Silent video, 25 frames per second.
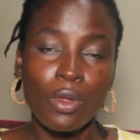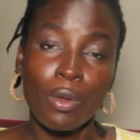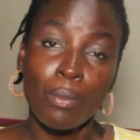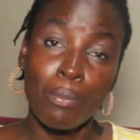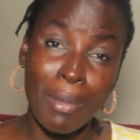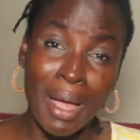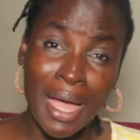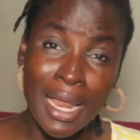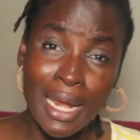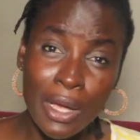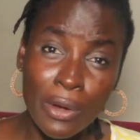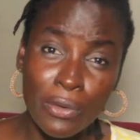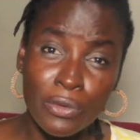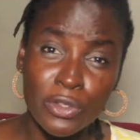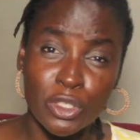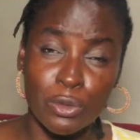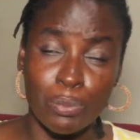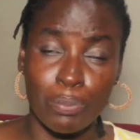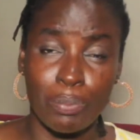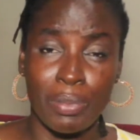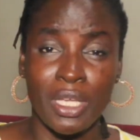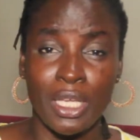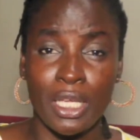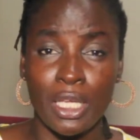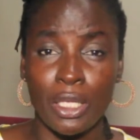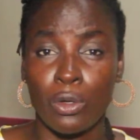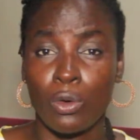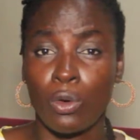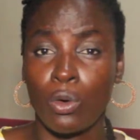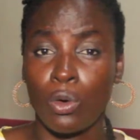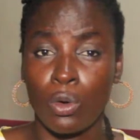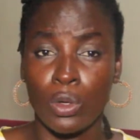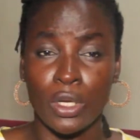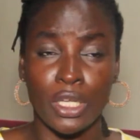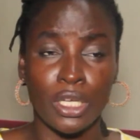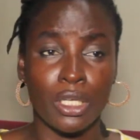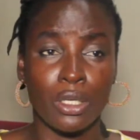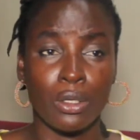manner of speaking,
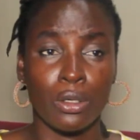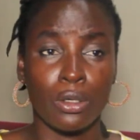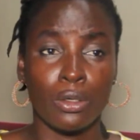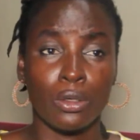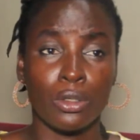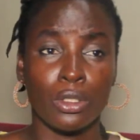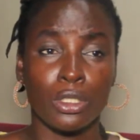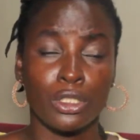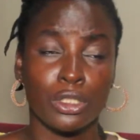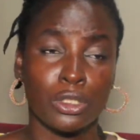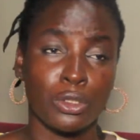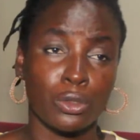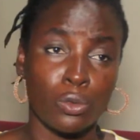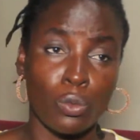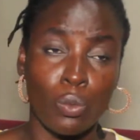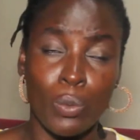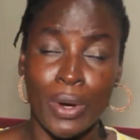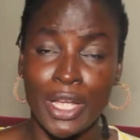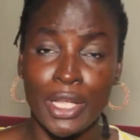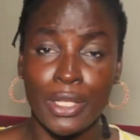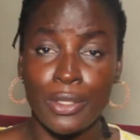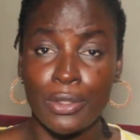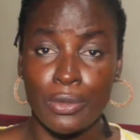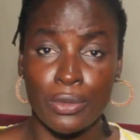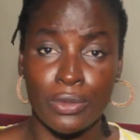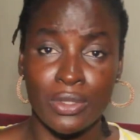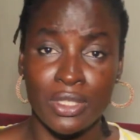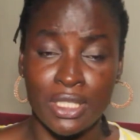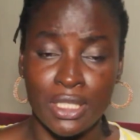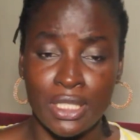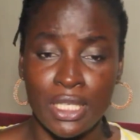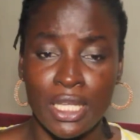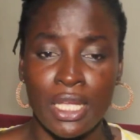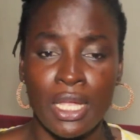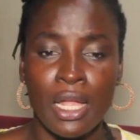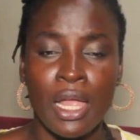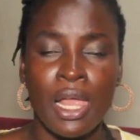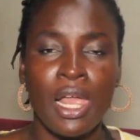or in a way to
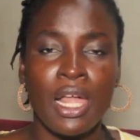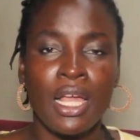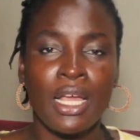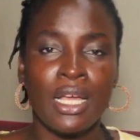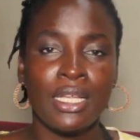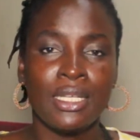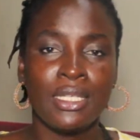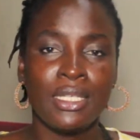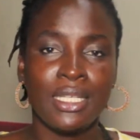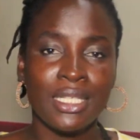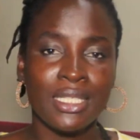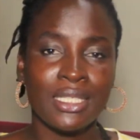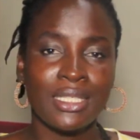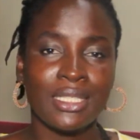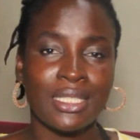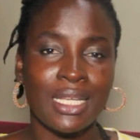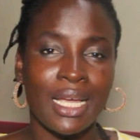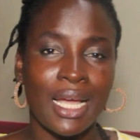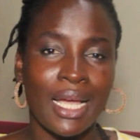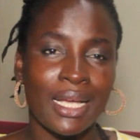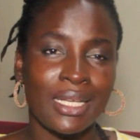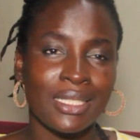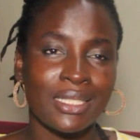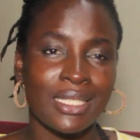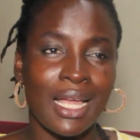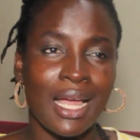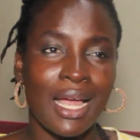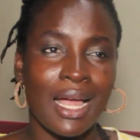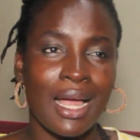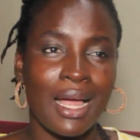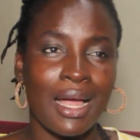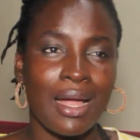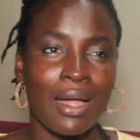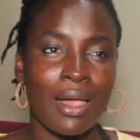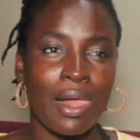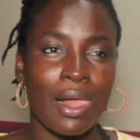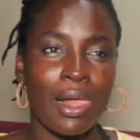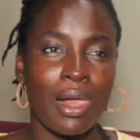say, these signs
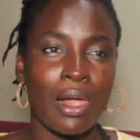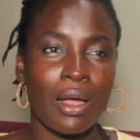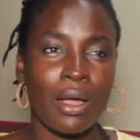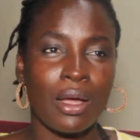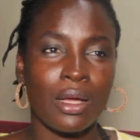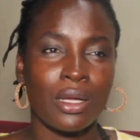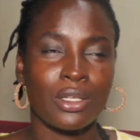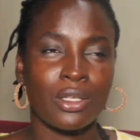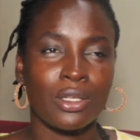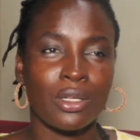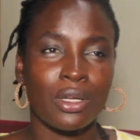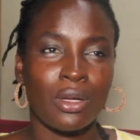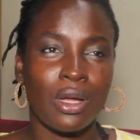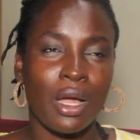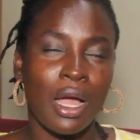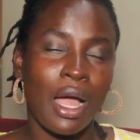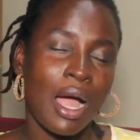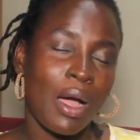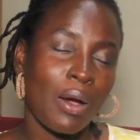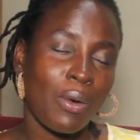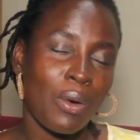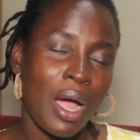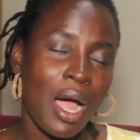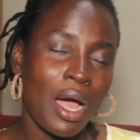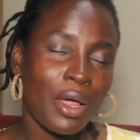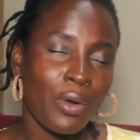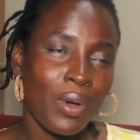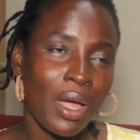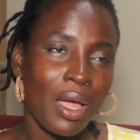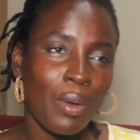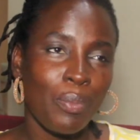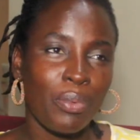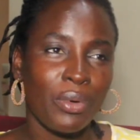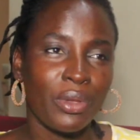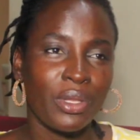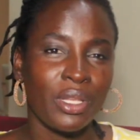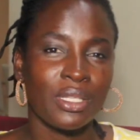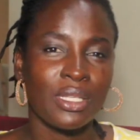are, how do I
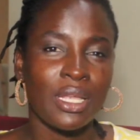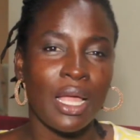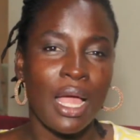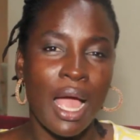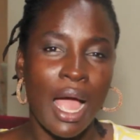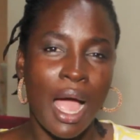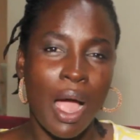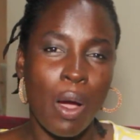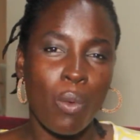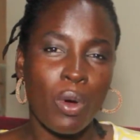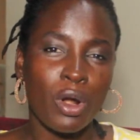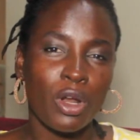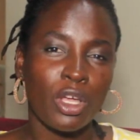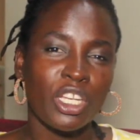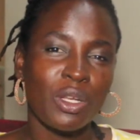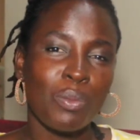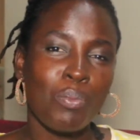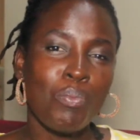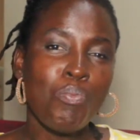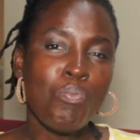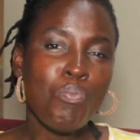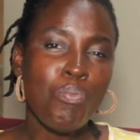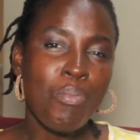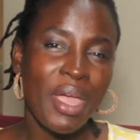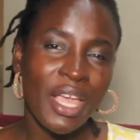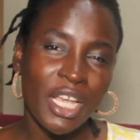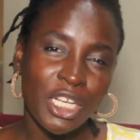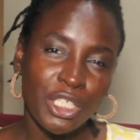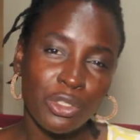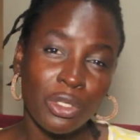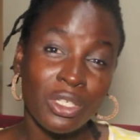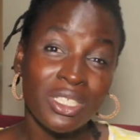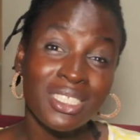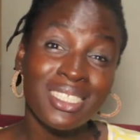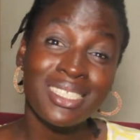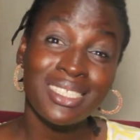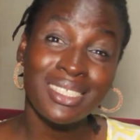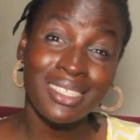put it, are one of the
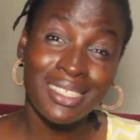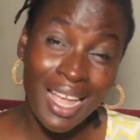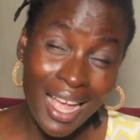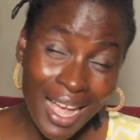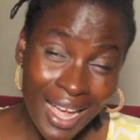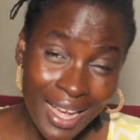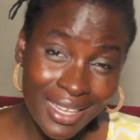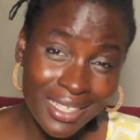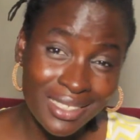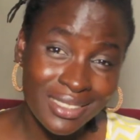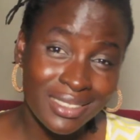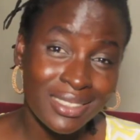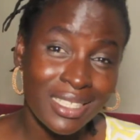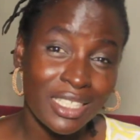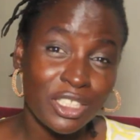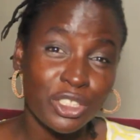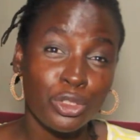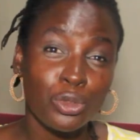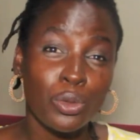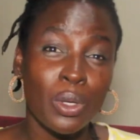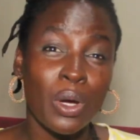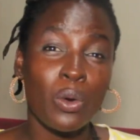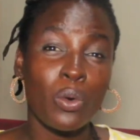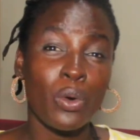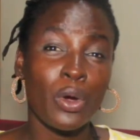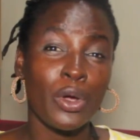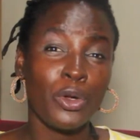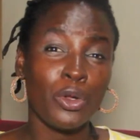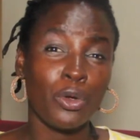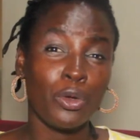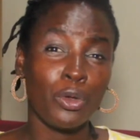major signs that you are going